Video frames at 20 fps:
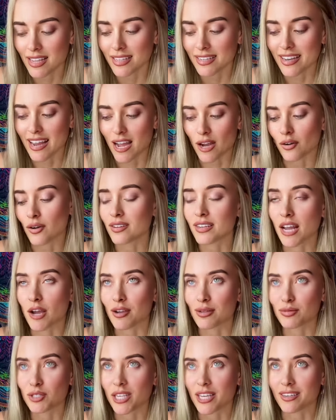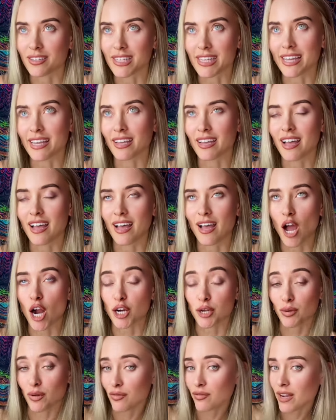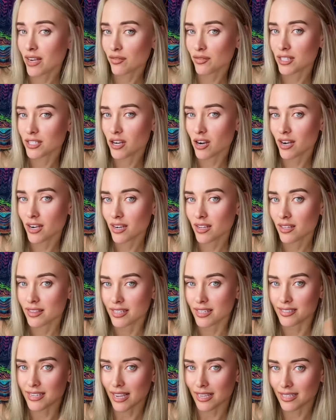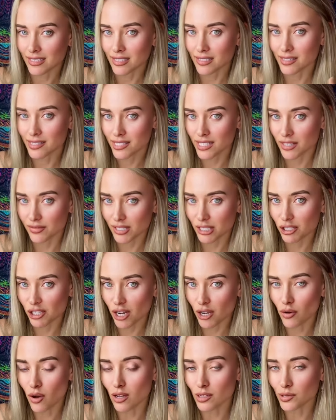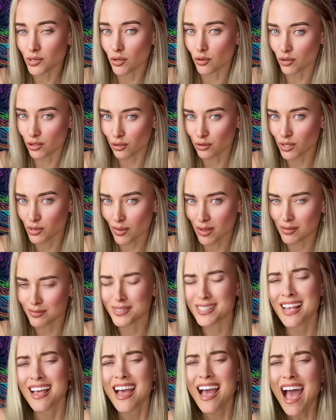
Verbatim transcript: Now, now I'm channeling uh, Are You Afraid of the Dark? The 90s TV show, also Goosebumps.